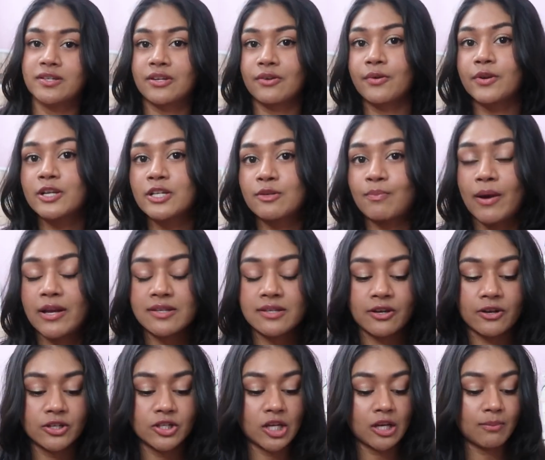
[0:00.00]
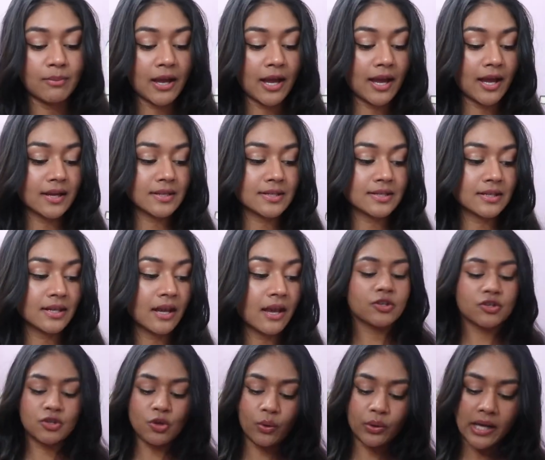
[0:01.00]
series by Sarah J. Maas,
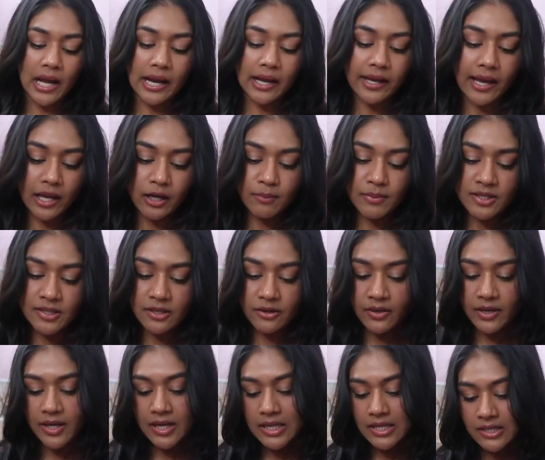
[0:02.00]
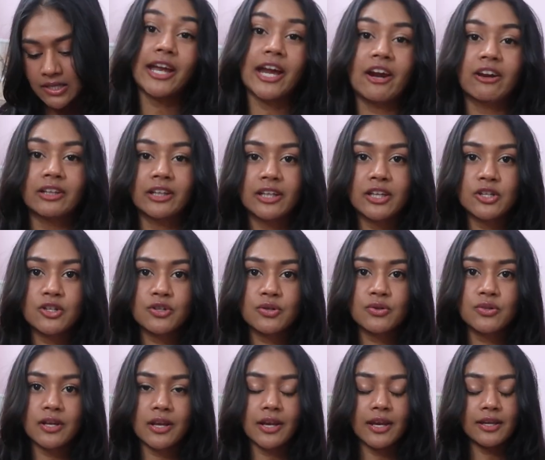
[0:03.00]
the Zodiac Academy series by Carolyn and
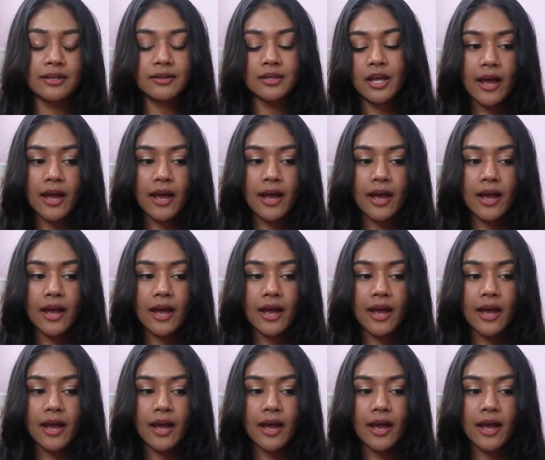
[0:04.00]
Suzanne,